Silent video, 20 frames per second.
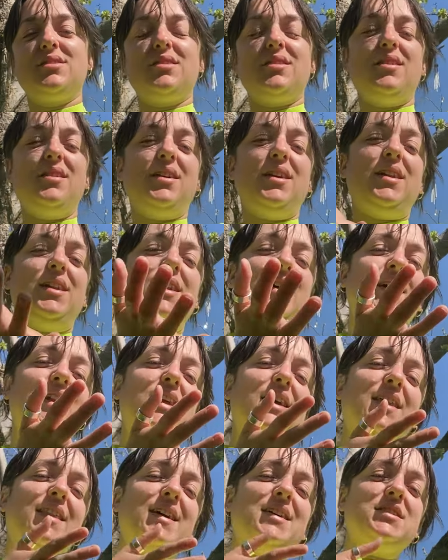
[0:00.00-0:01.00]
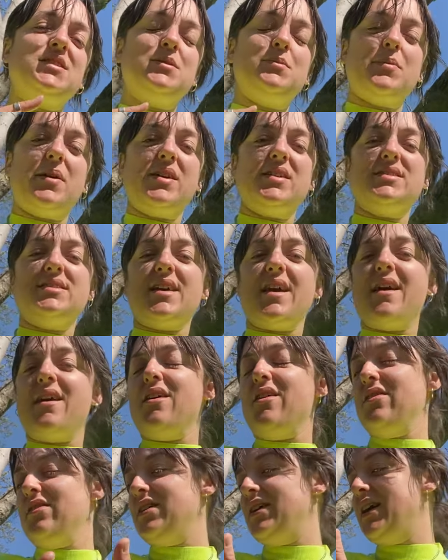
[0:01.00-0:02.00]
Kind of cleaning that space
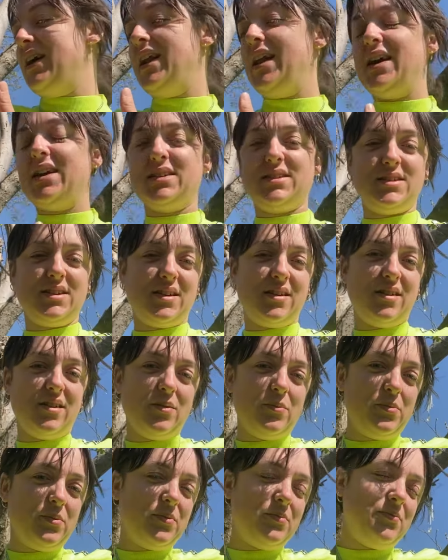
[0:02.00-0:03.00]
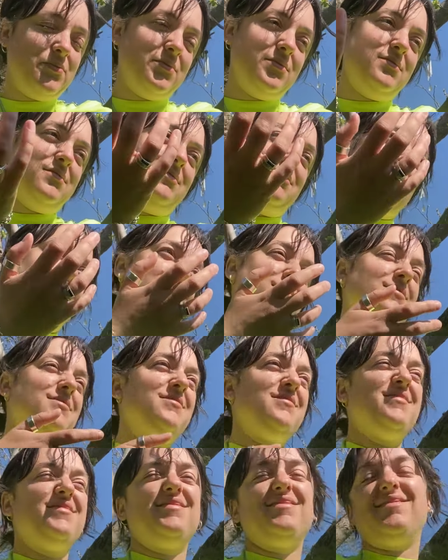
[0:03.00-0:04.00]
out and collecting up.
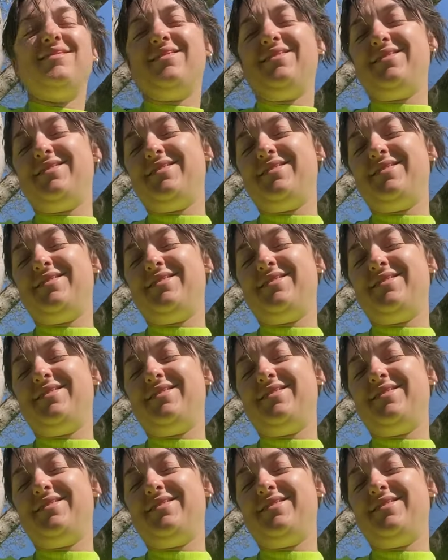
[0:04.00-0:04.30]
You